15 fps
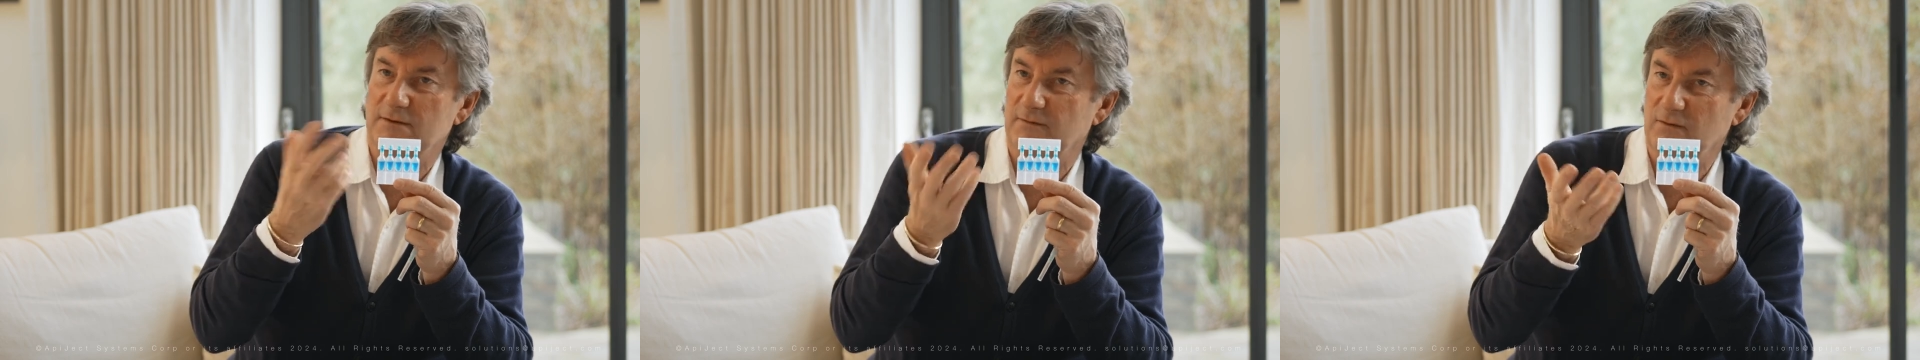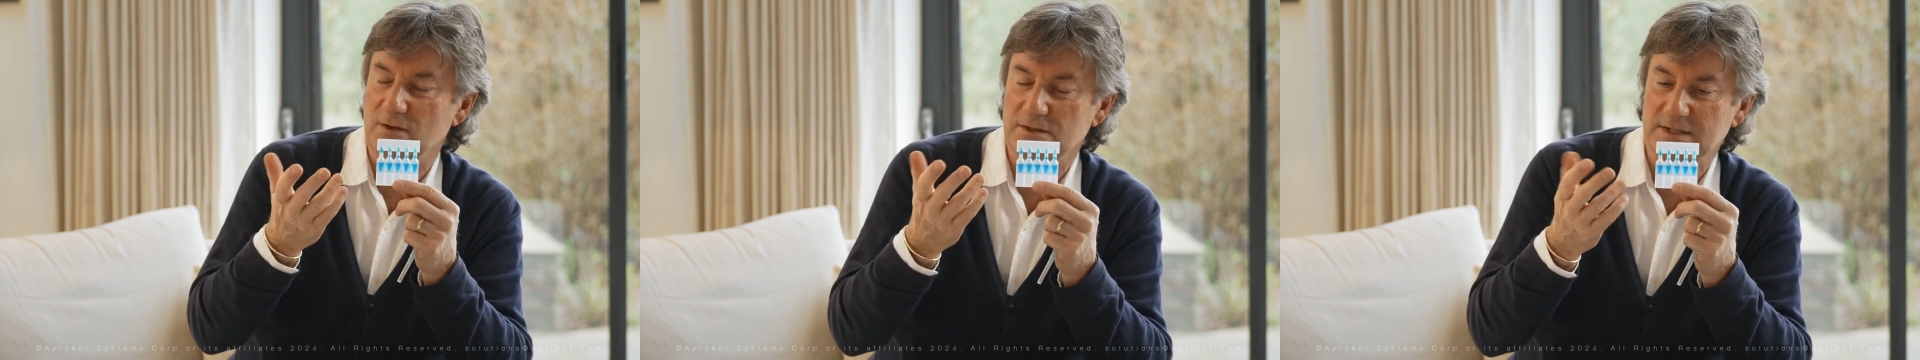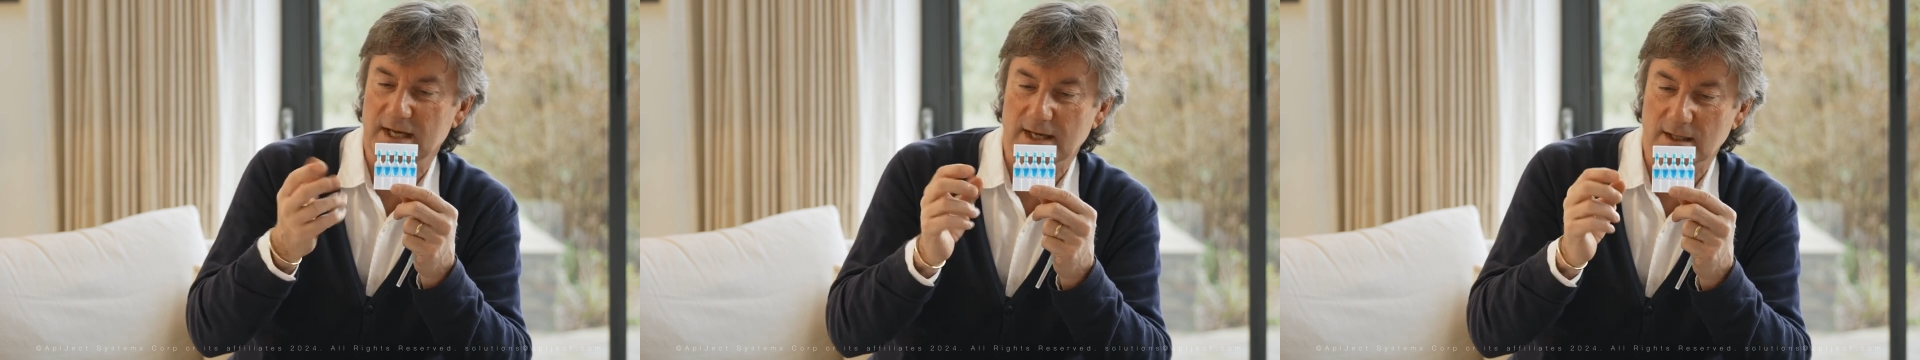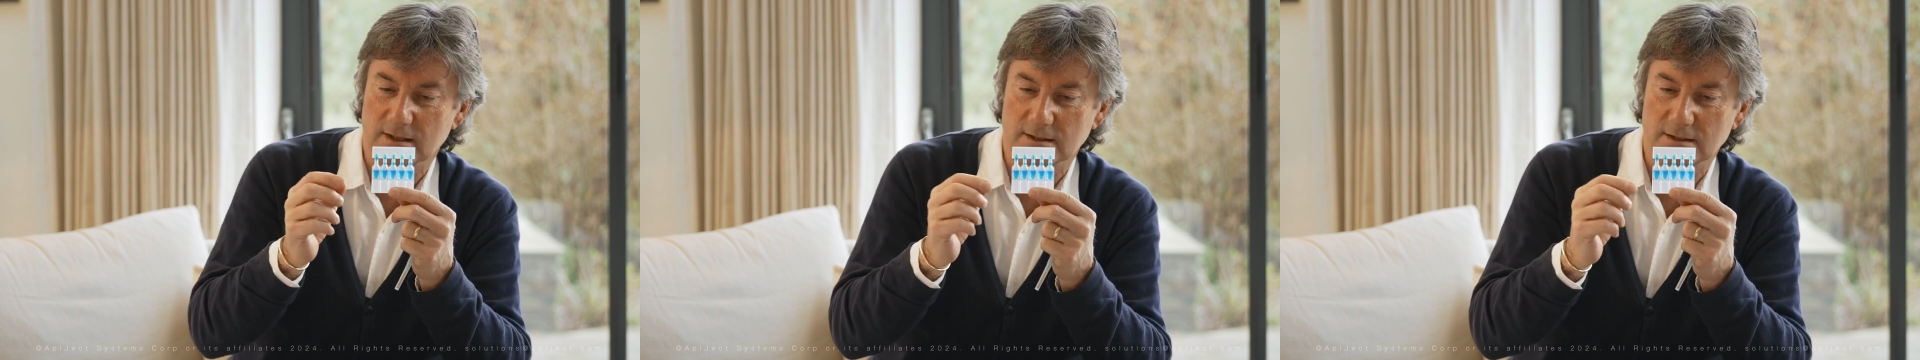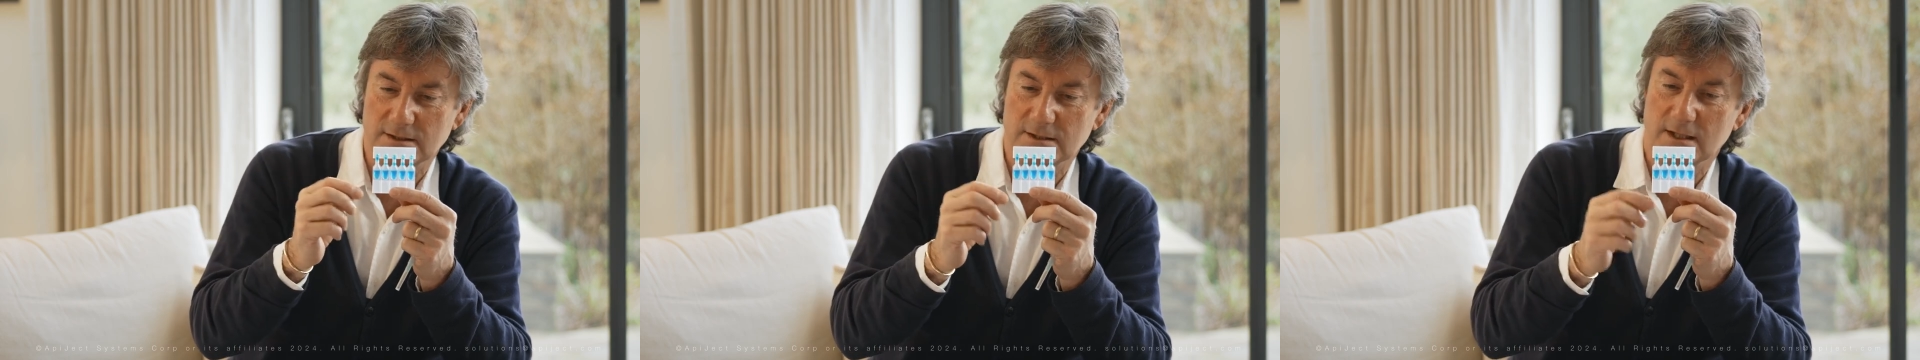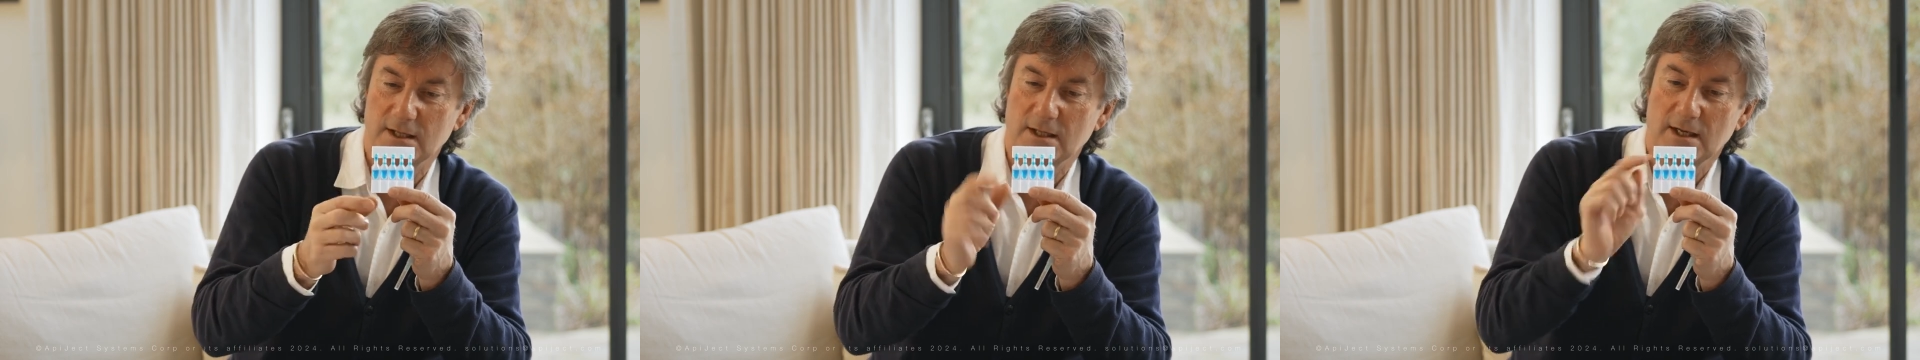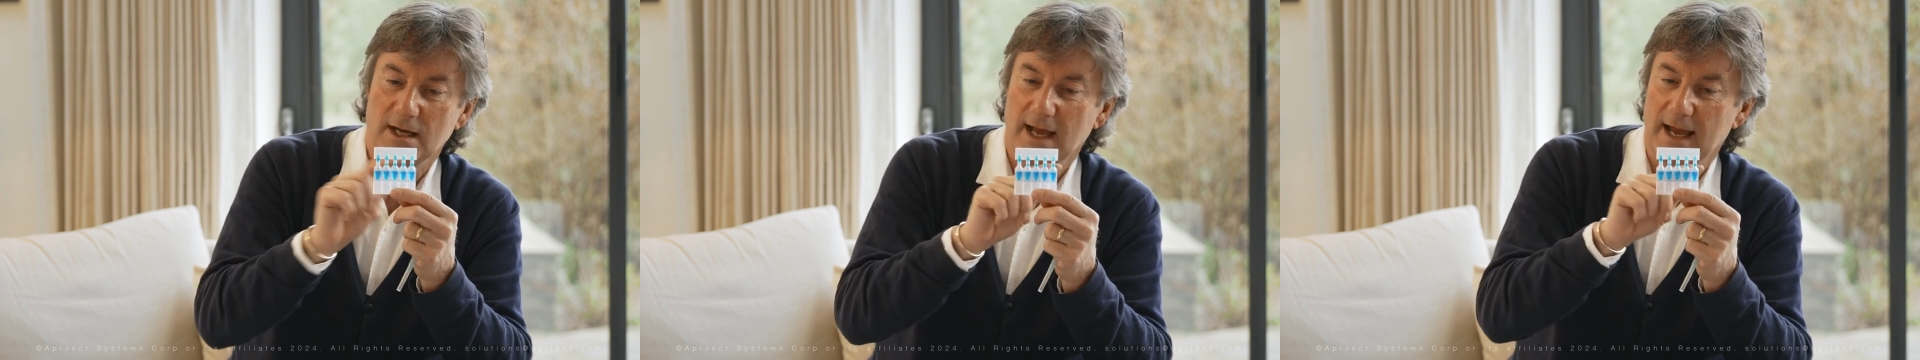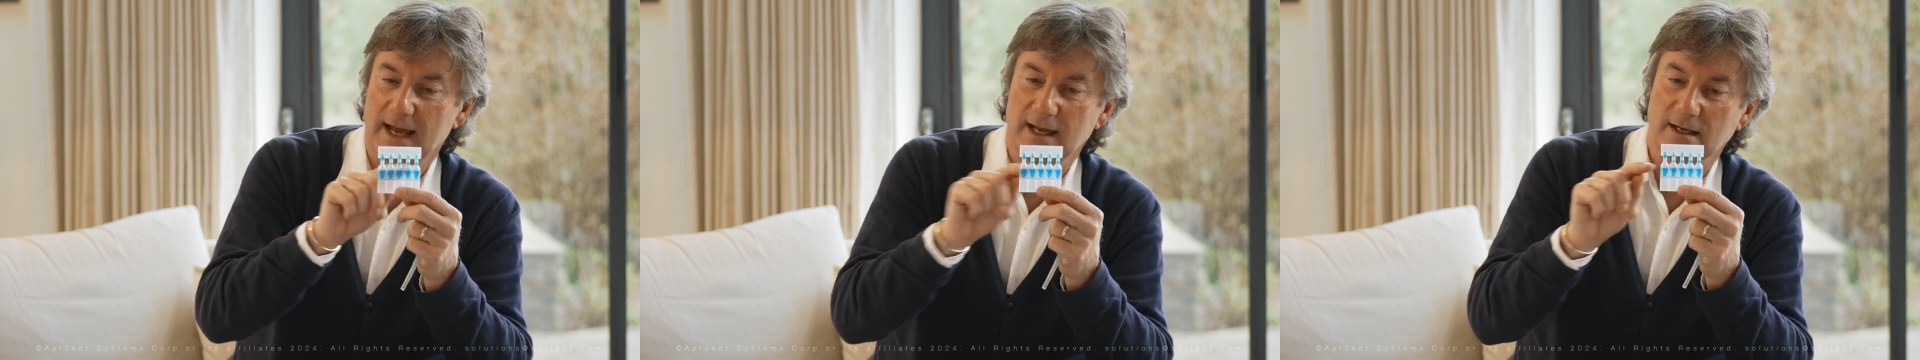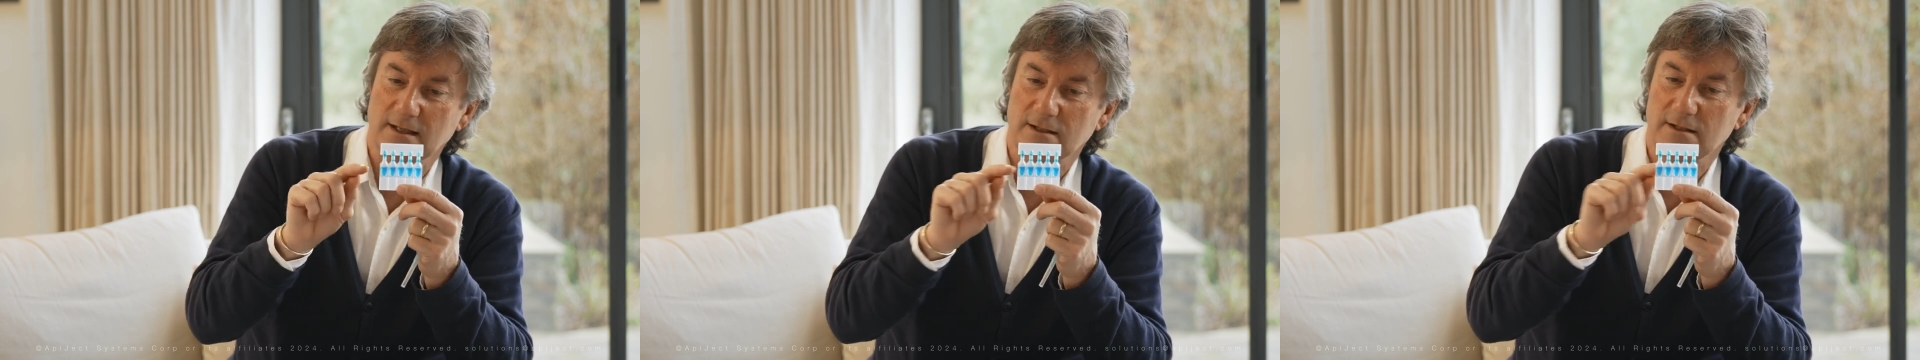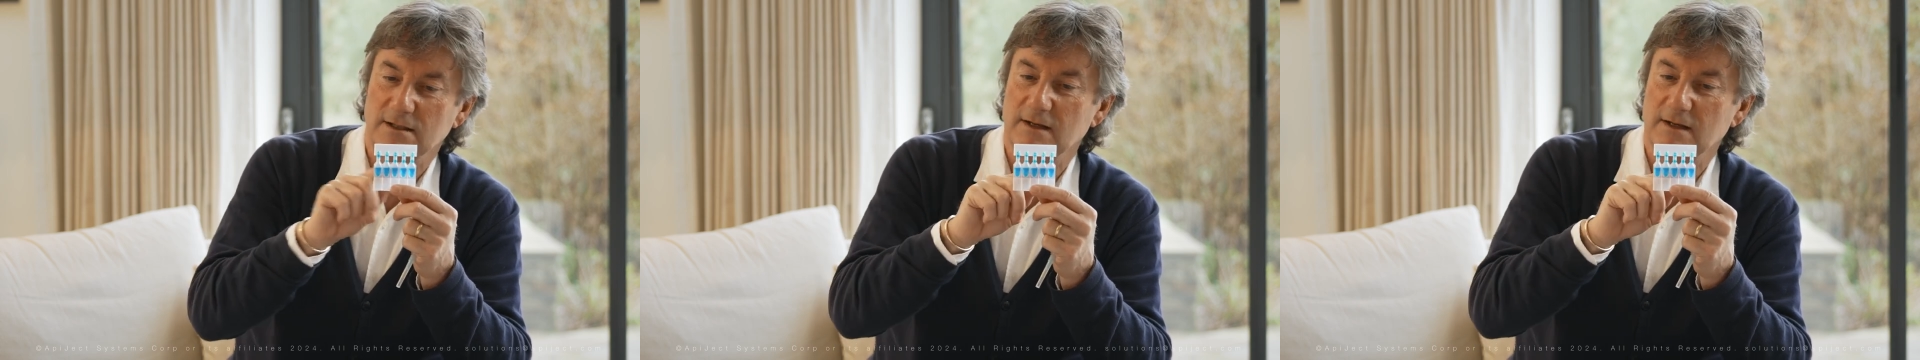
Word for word: a few seconds, and